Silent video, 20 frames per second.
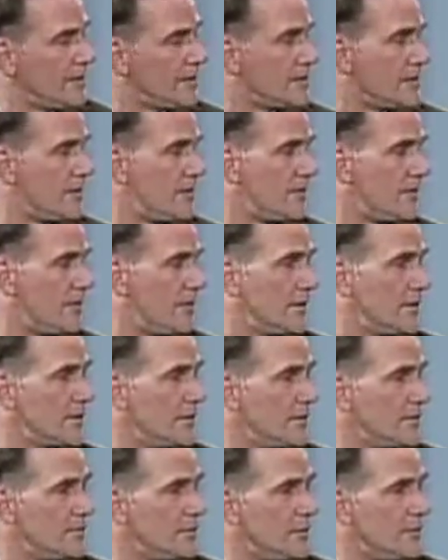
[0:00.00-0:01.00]
has never
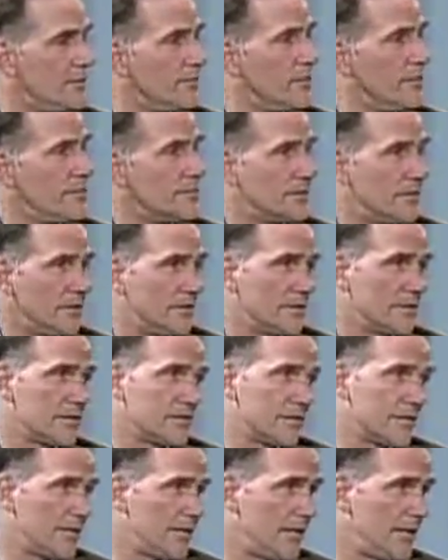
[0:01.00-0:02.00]
looked as beautiful as it looks right